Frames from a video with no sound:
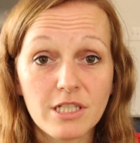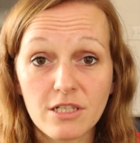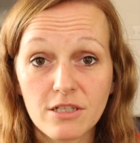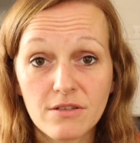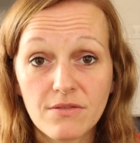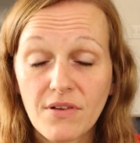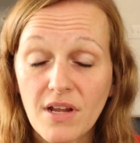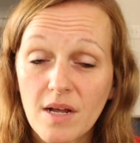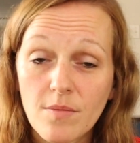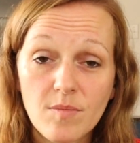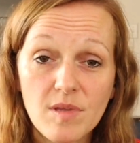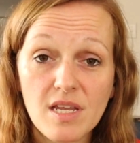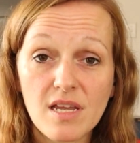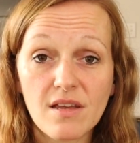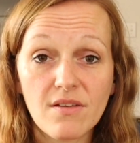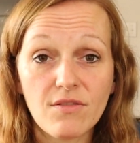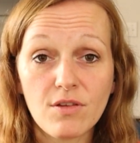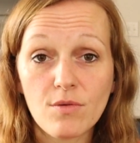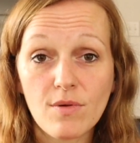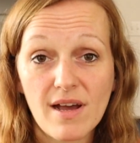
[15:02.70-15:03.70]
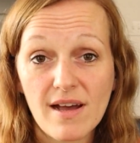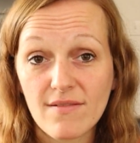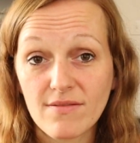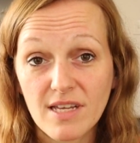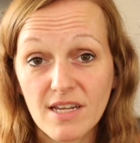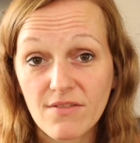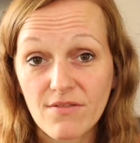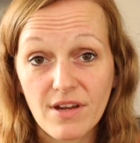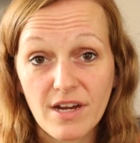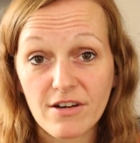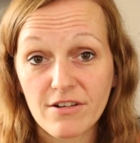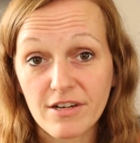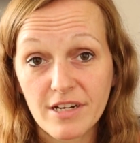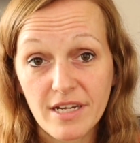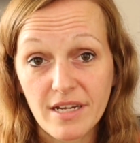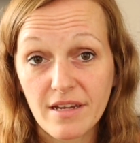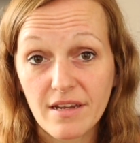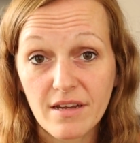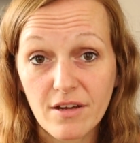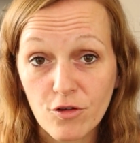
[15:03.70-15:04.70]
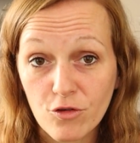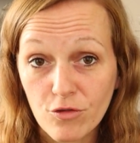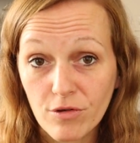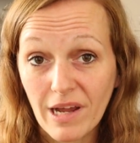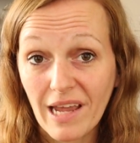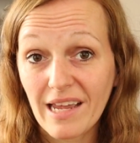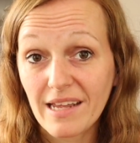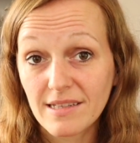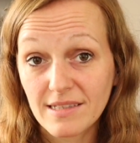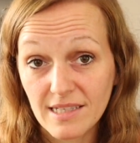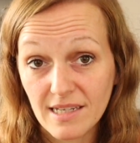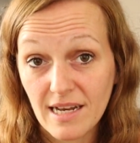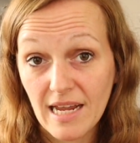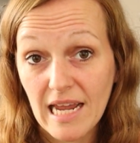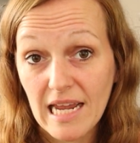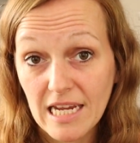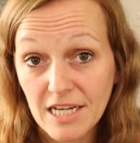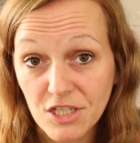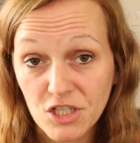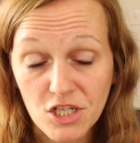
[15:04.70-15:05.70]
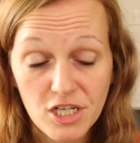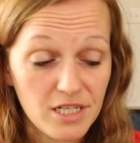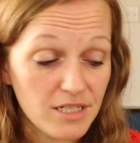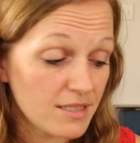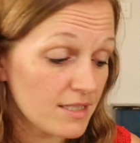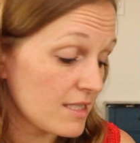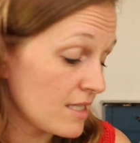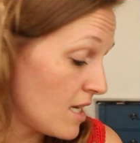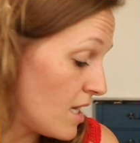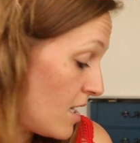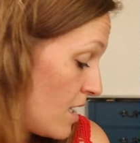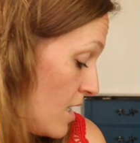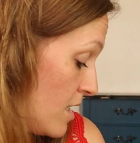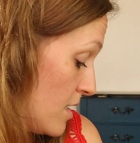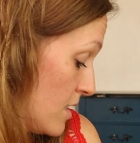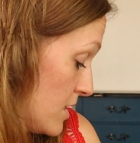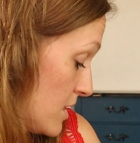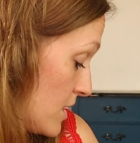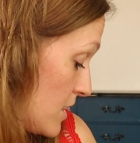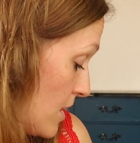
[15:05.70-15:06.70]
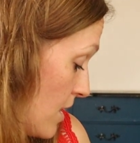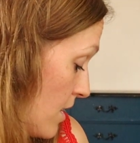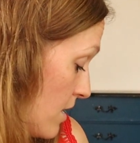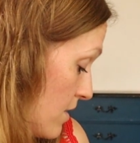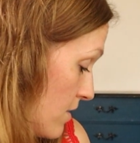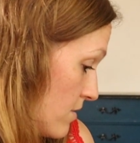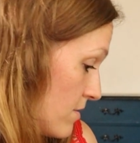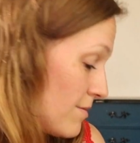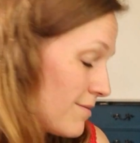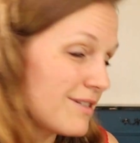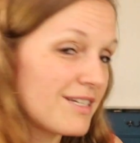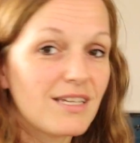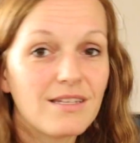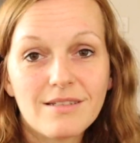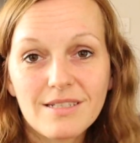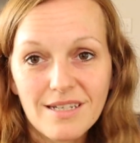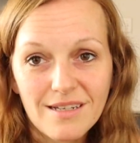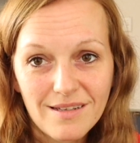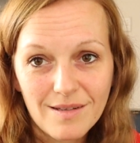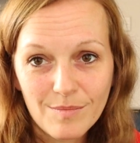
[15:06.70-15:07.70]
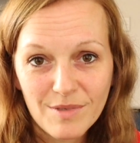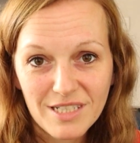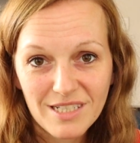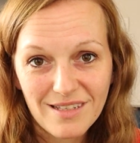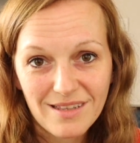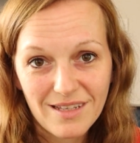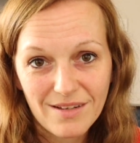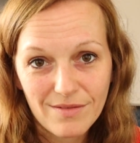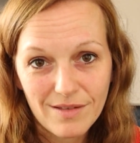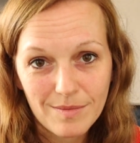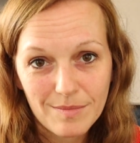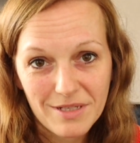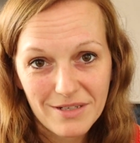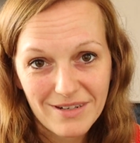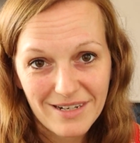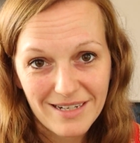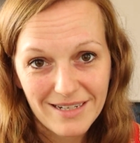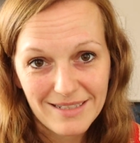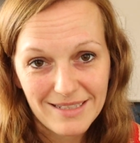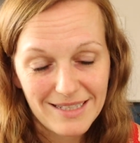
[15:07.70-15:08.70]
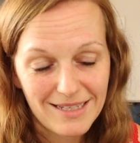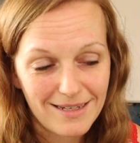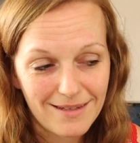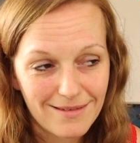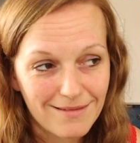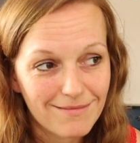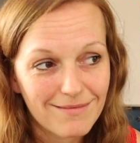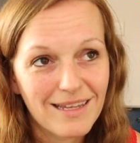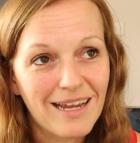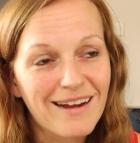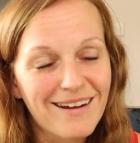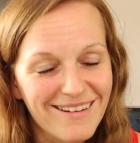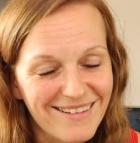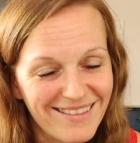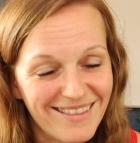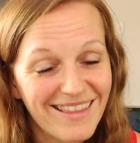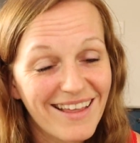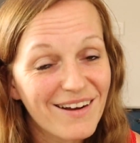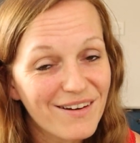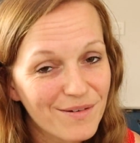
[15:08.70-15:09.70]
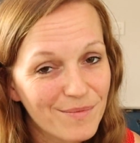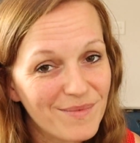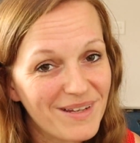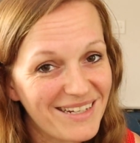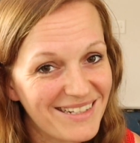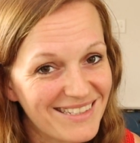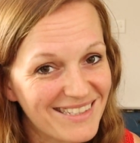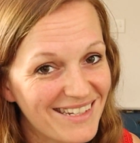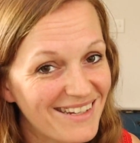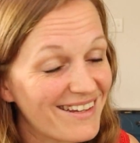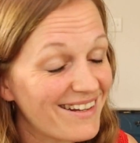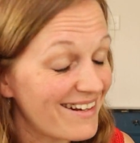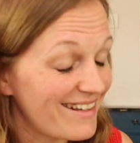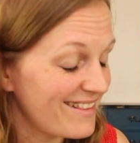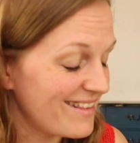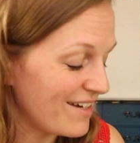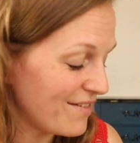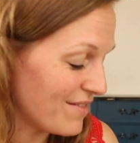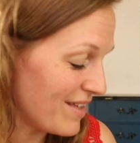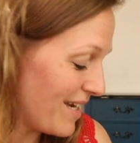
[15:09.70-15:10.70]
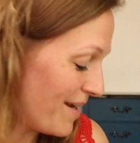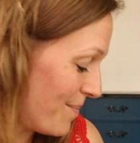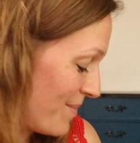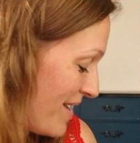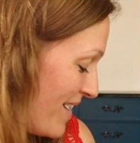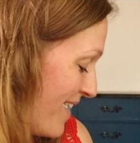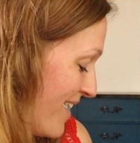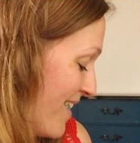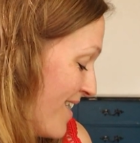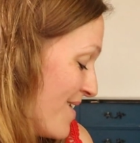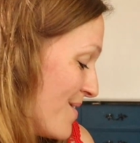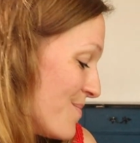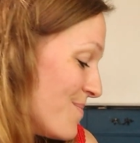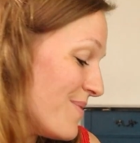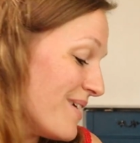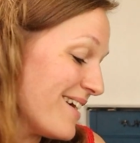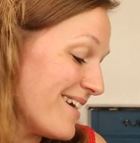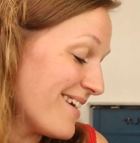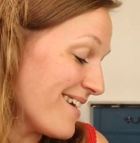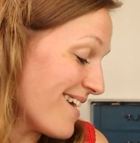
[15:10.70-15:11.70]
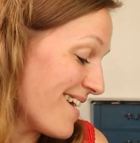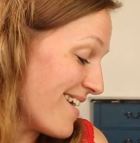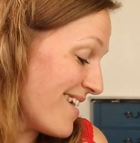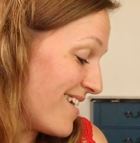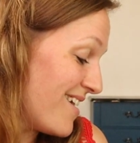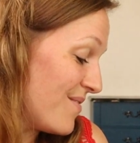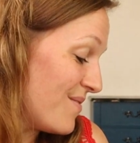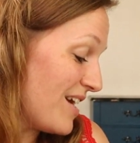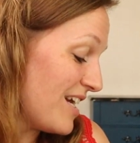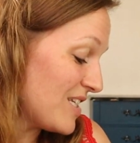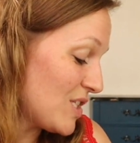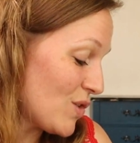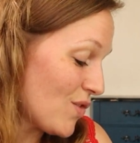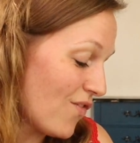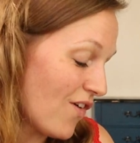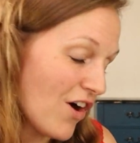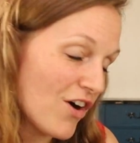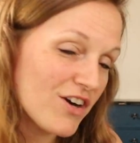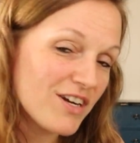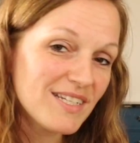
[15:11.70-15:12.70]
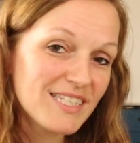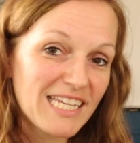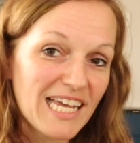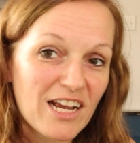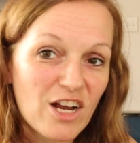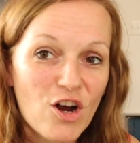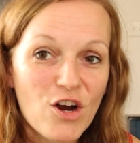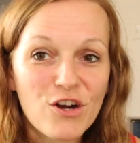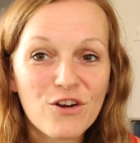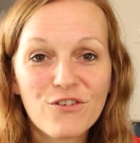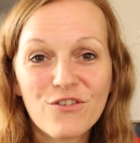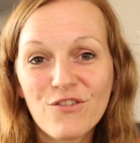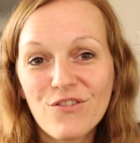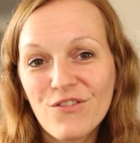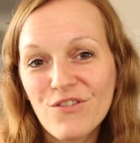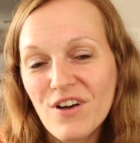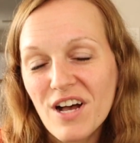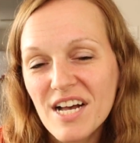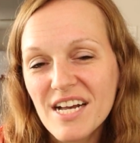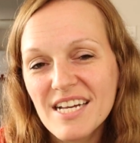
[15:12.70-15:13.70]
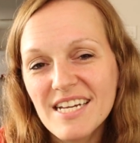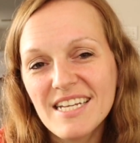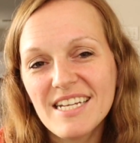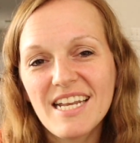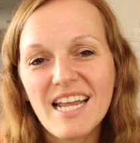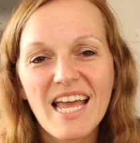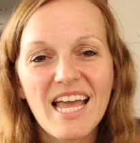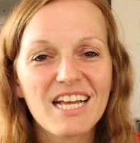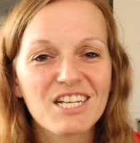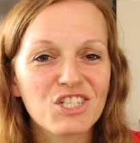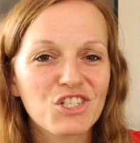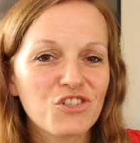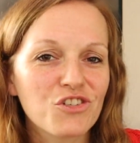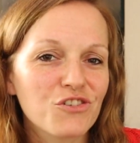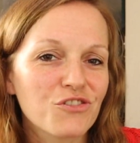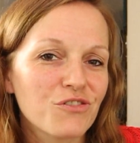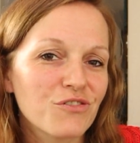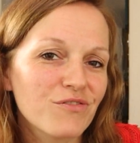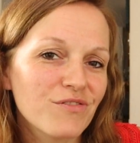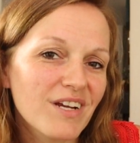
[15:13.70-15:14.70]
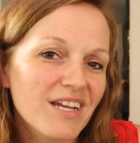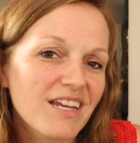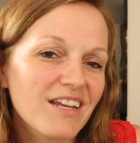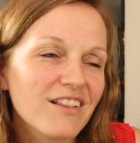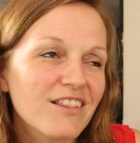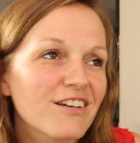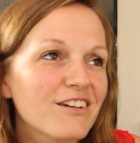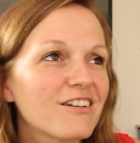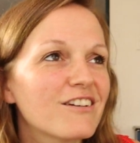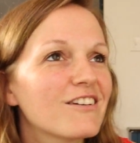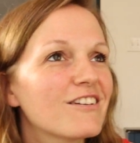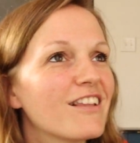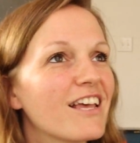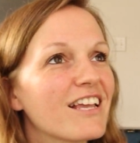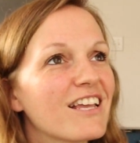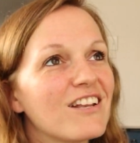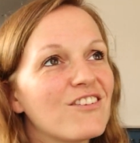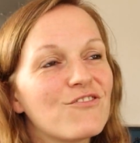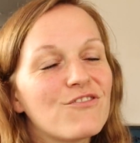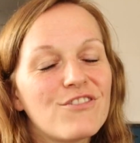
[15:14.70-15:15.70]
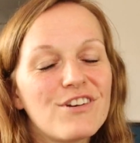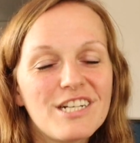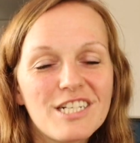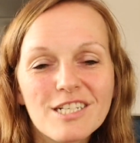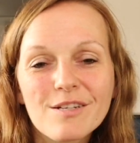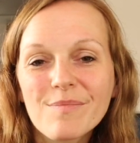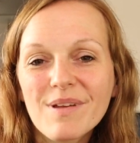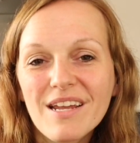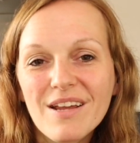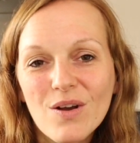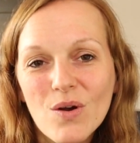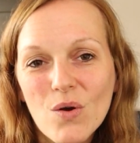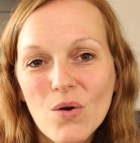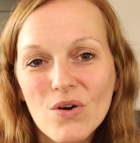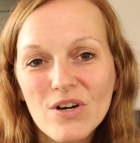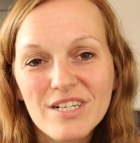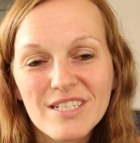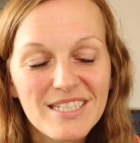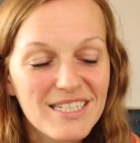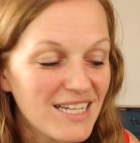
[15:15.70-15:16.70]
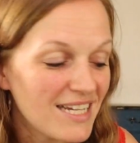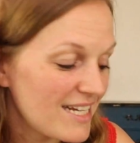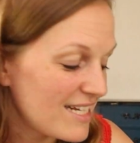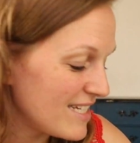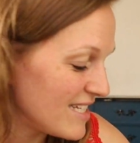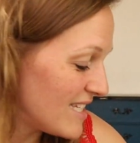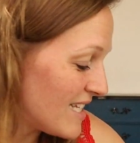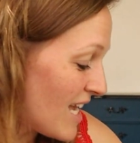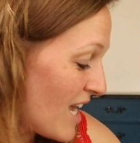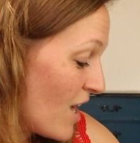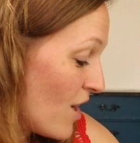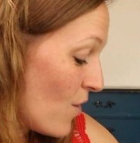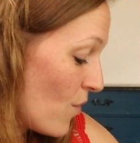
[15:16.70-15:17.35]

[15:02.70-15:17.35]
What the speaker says: to your family if you have like varying grades and ages. So can you tell how much I love them, you guys? Like they're amazing and I love them. But as far as like our fun, extracurricular, like enrichment courses,